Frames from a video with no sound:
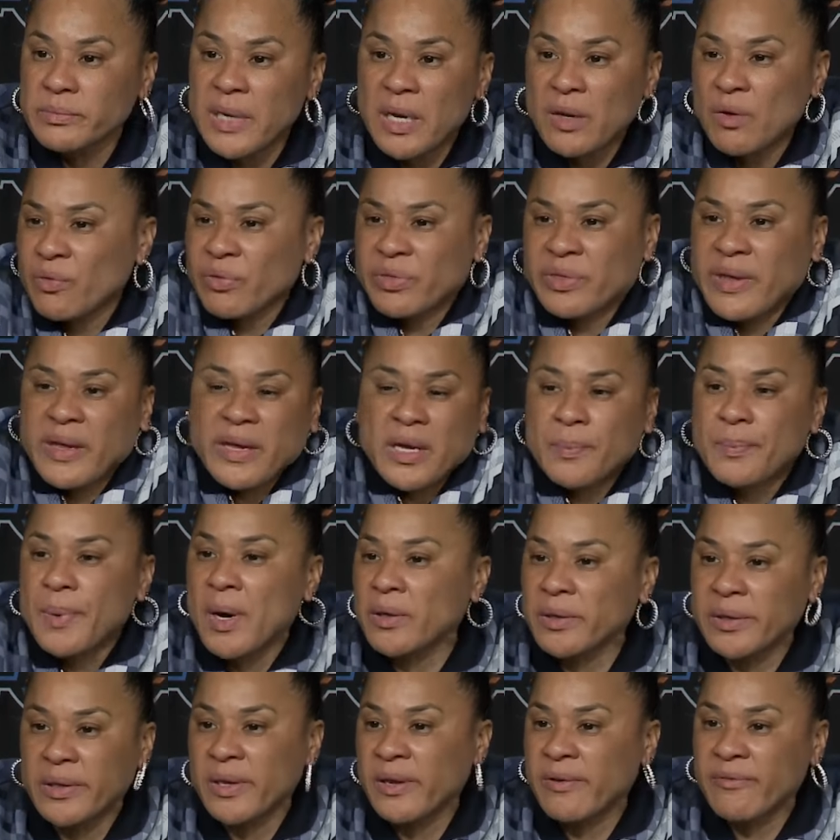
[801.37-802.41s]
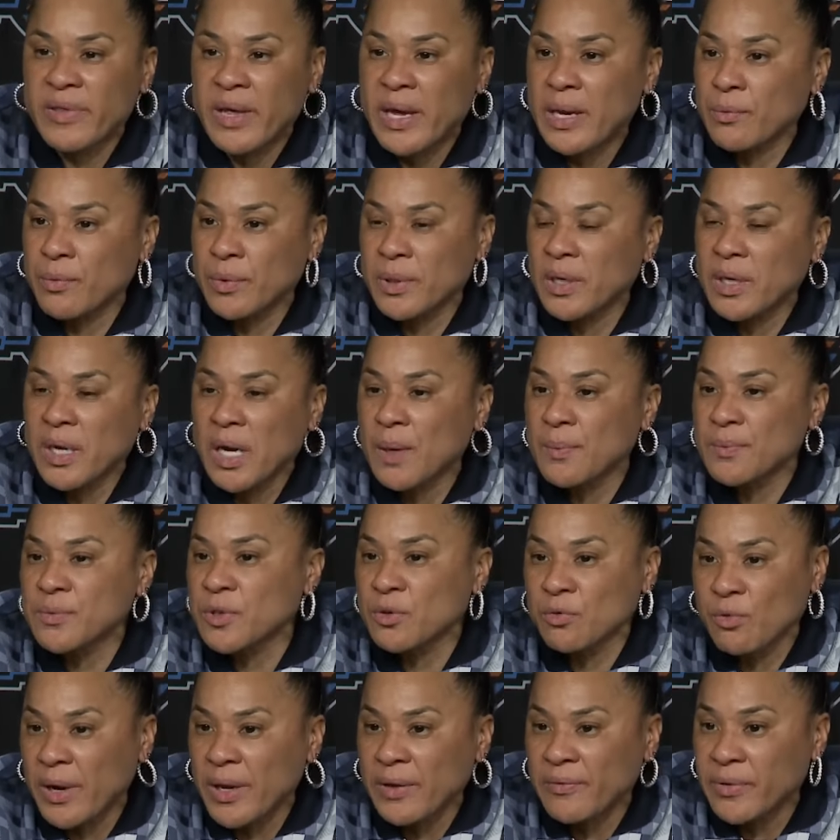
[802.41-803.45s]
any of that when it comes
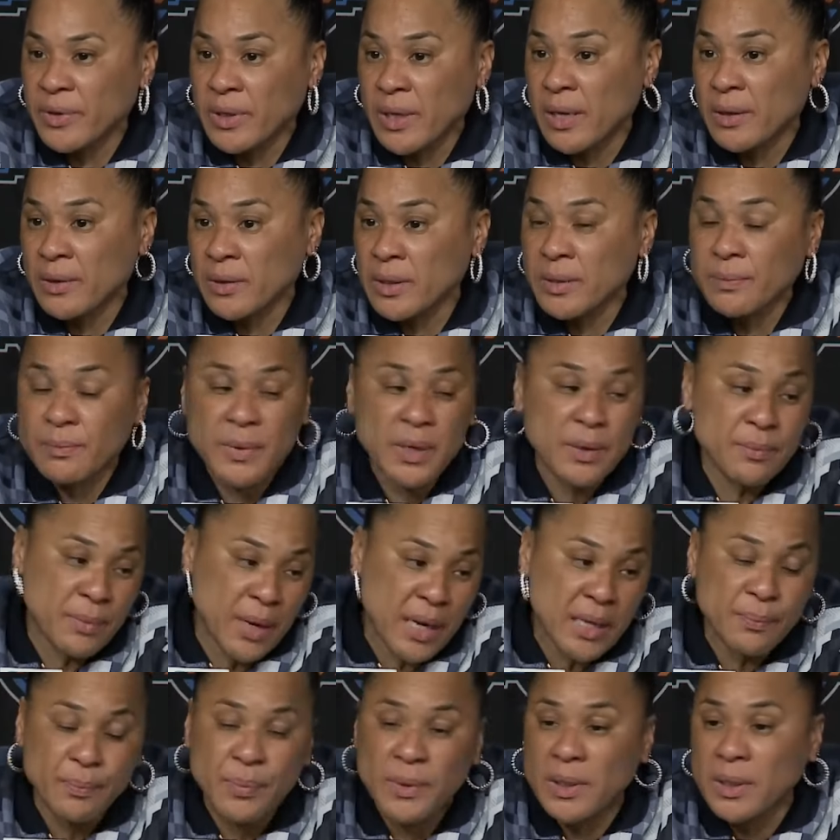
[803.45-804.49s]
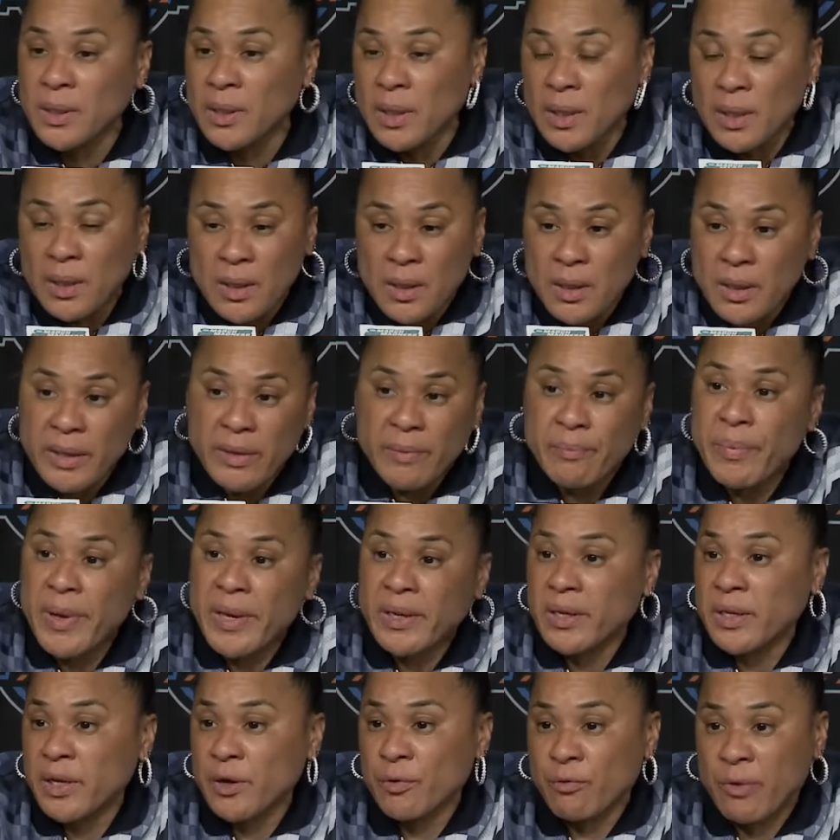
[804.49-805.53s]
to Raven. Now, it might be
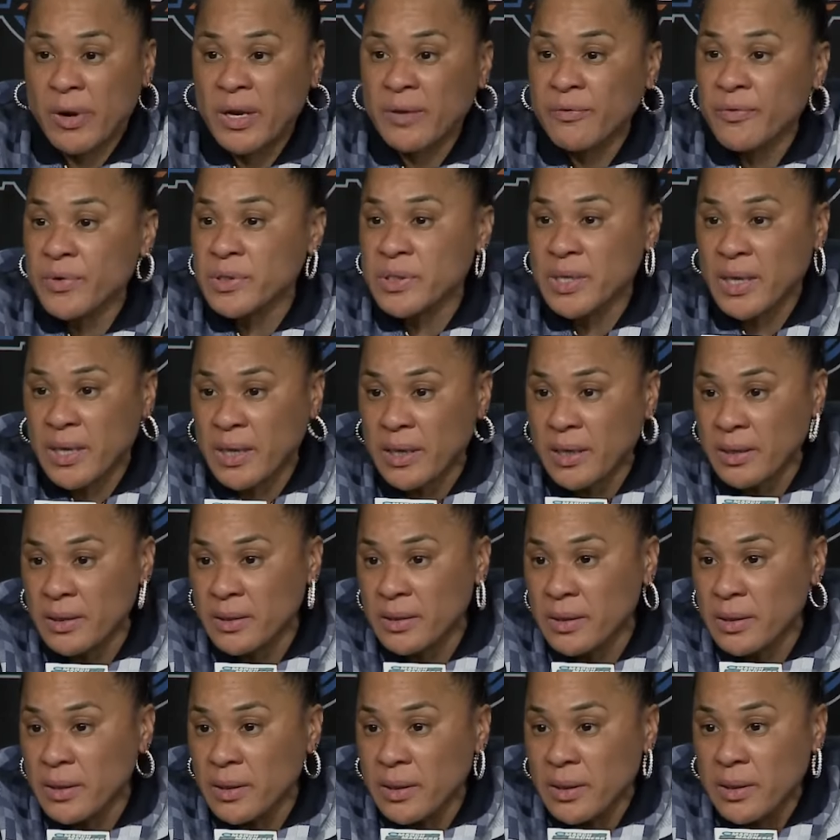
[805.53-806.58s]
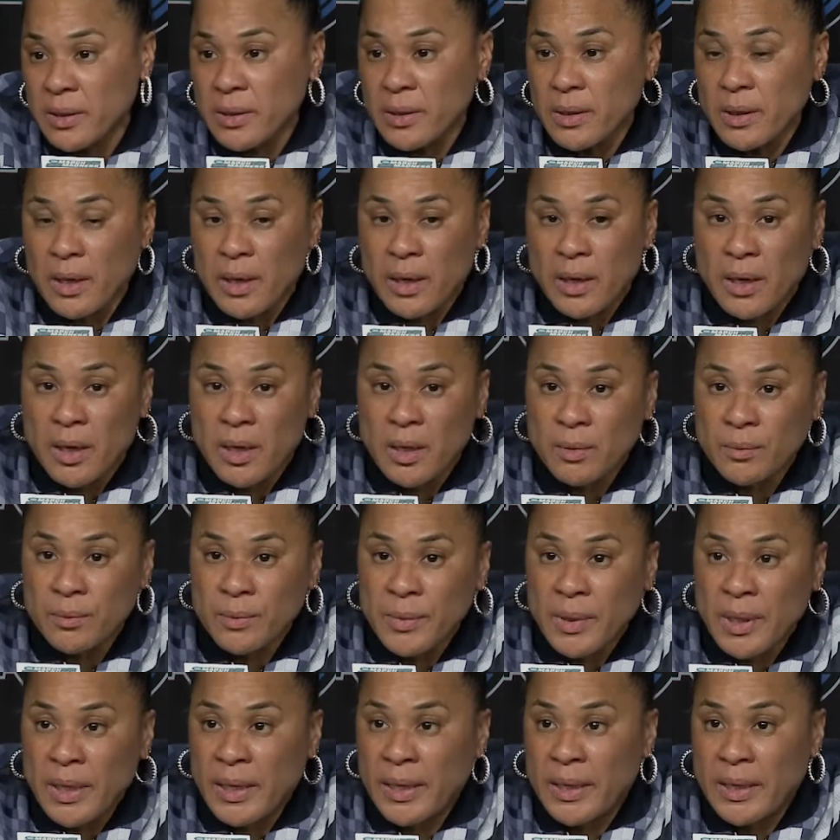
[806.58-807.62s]
embedded in Raven's head,
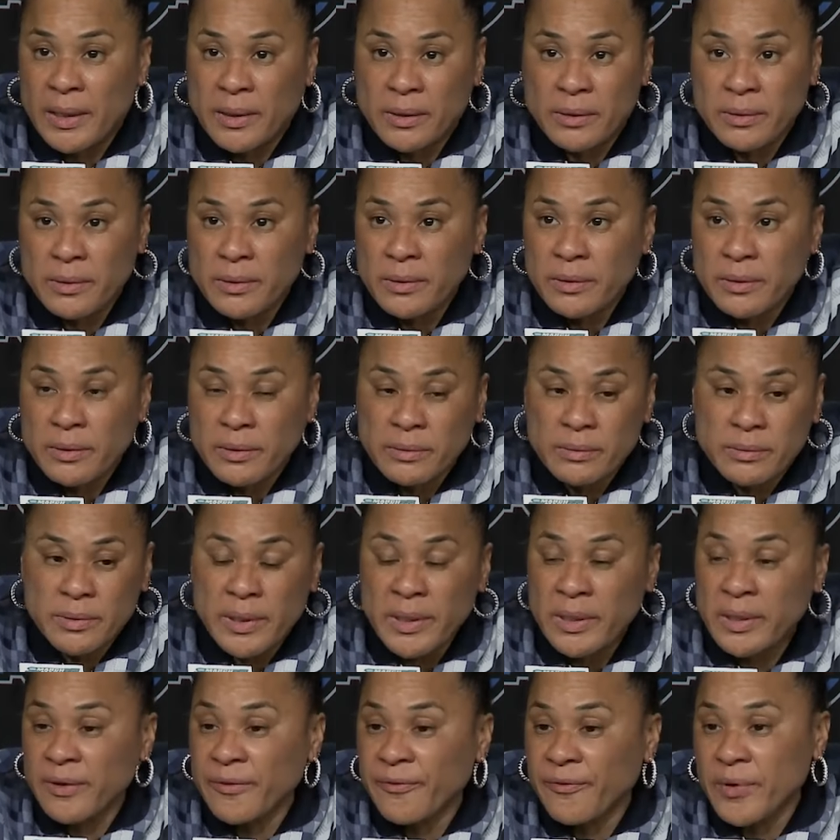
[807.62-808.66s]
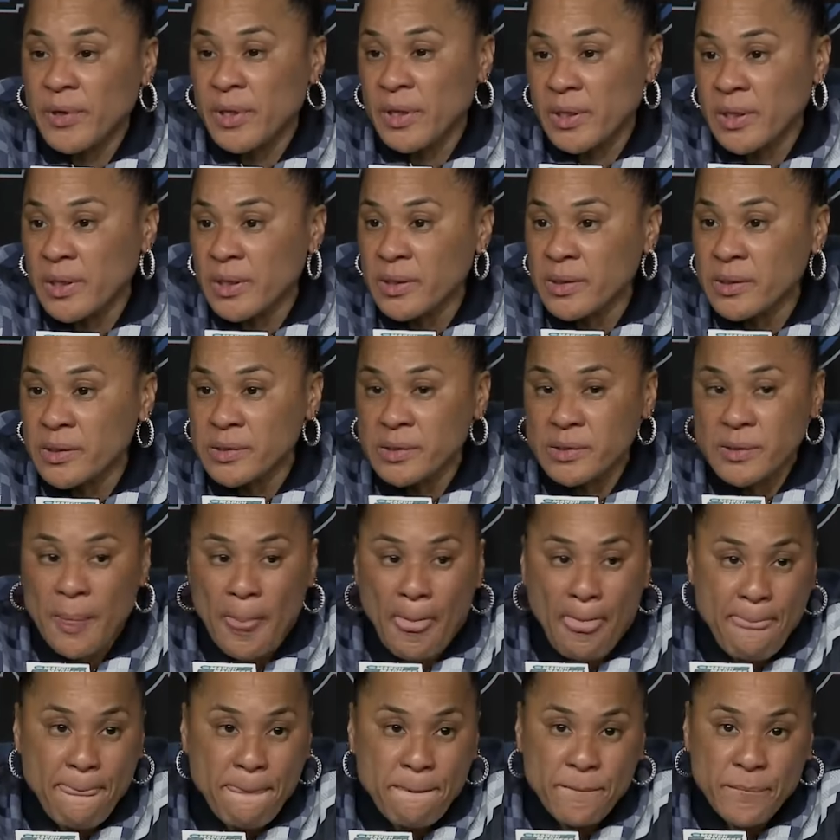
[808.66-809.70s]
and if it is,
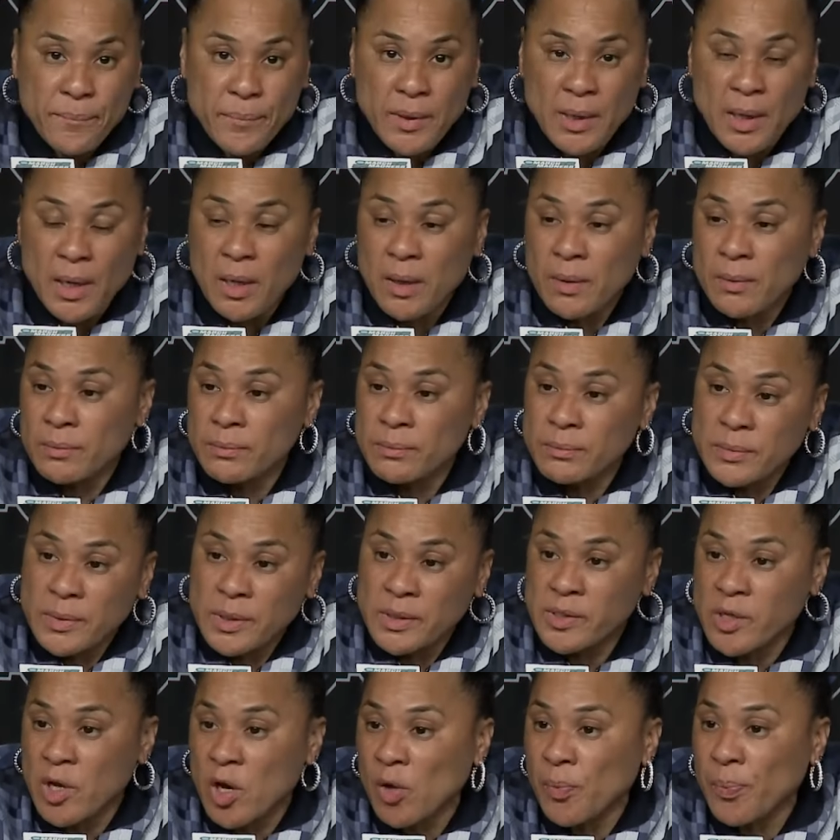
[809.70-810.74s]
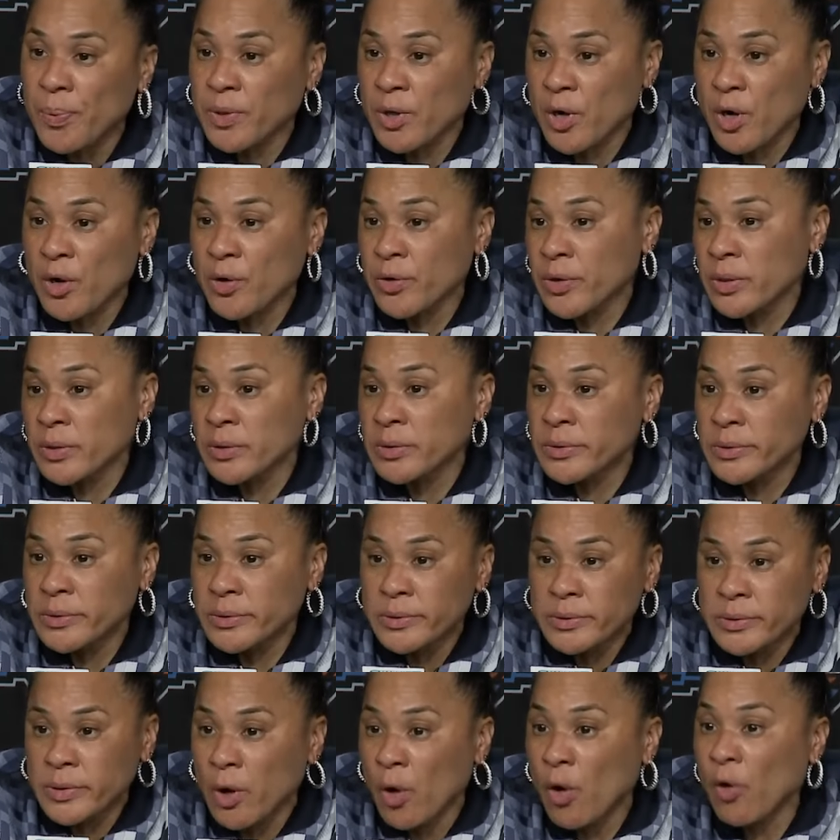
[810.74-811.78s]
it's helping her to
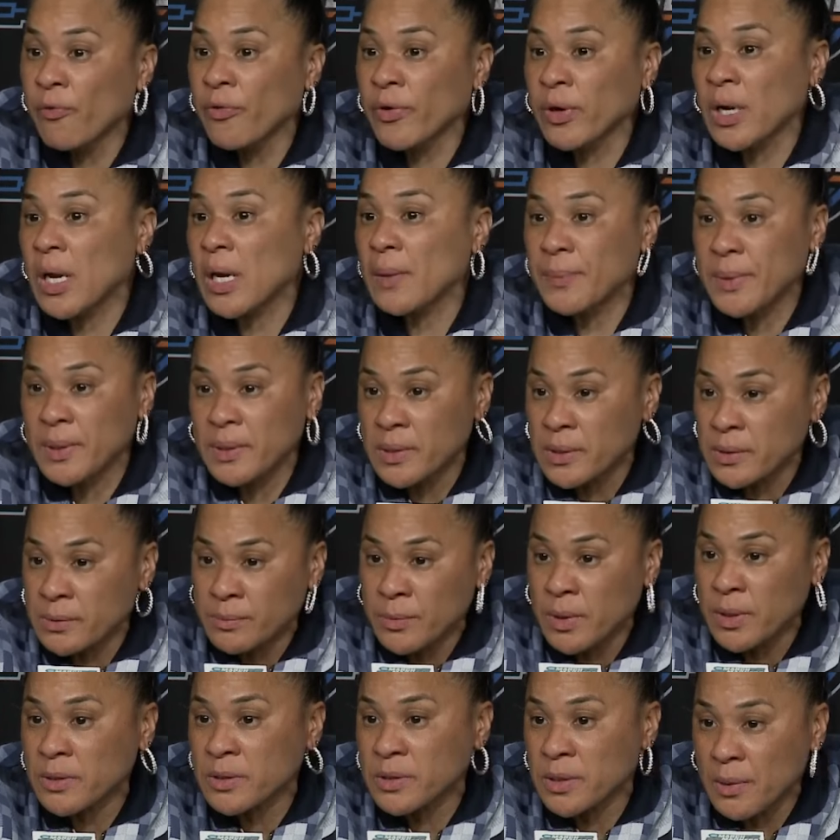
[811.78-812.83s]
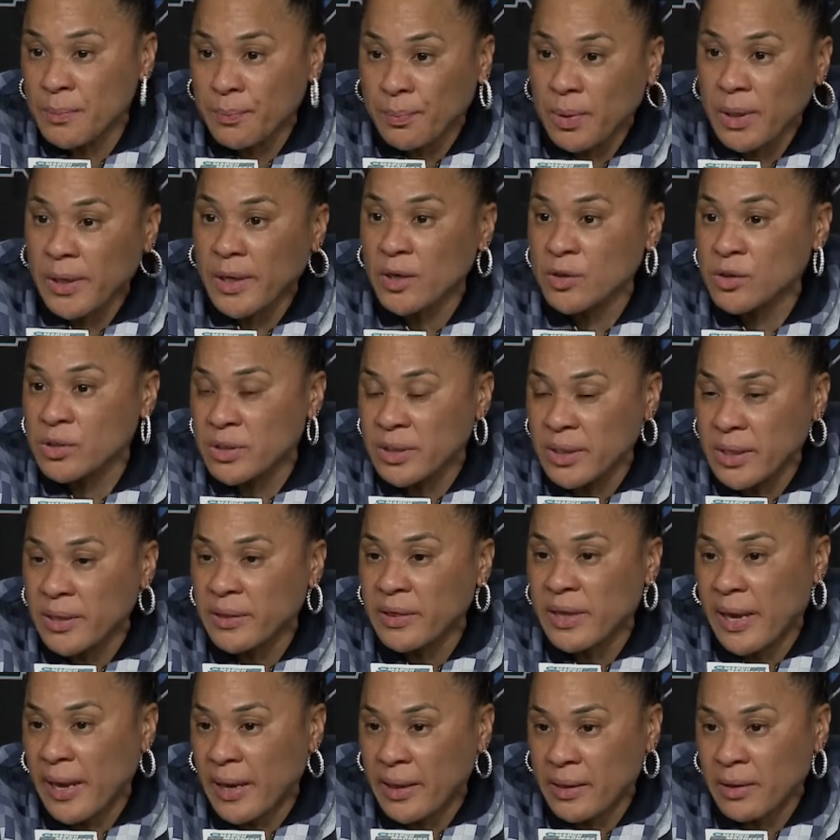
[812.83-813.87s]
overcome it. And some players need
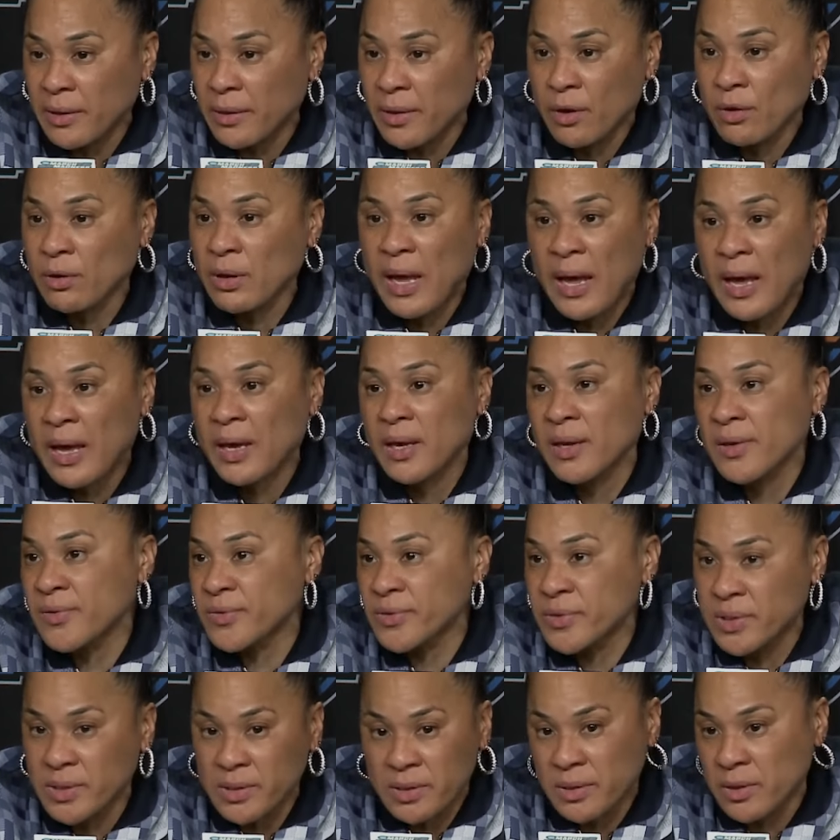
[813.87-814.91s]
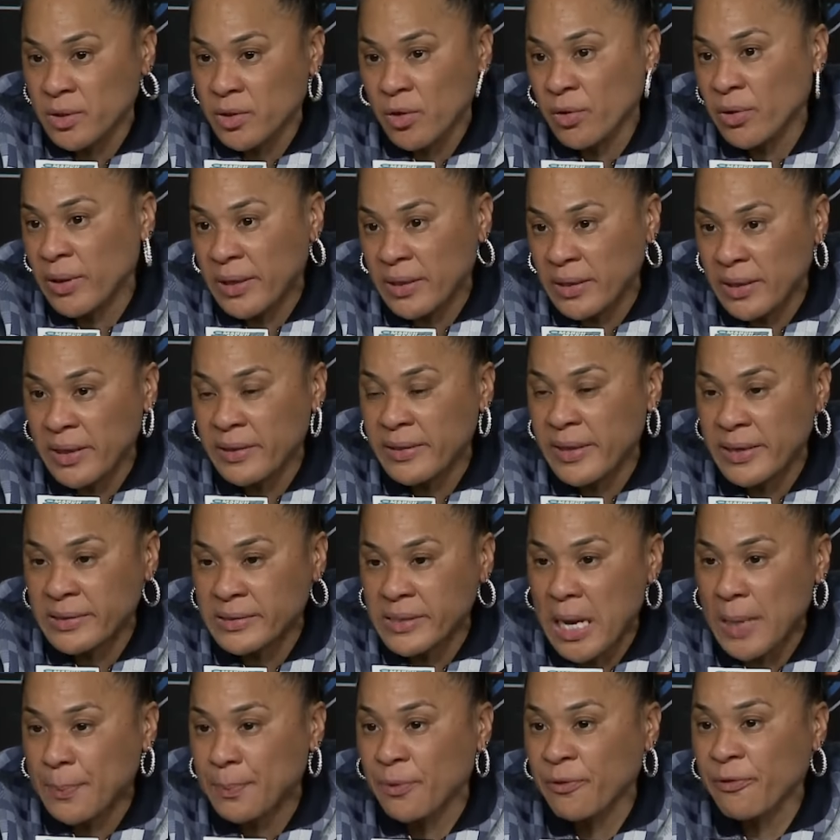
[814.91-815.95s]
that in their lives. You know, they need that
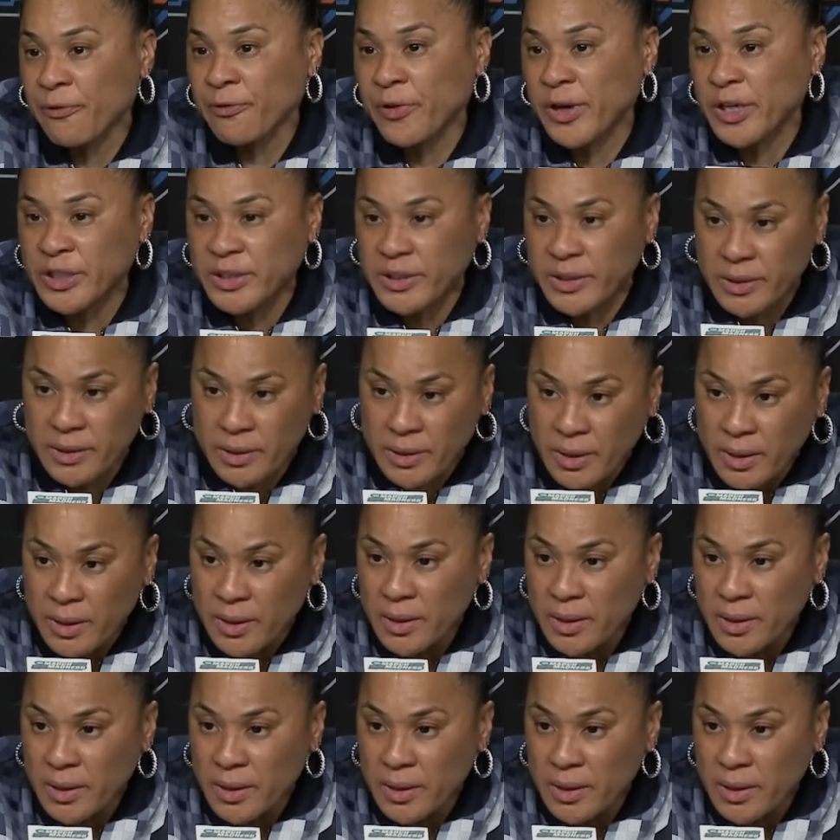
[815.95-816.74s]
type of friction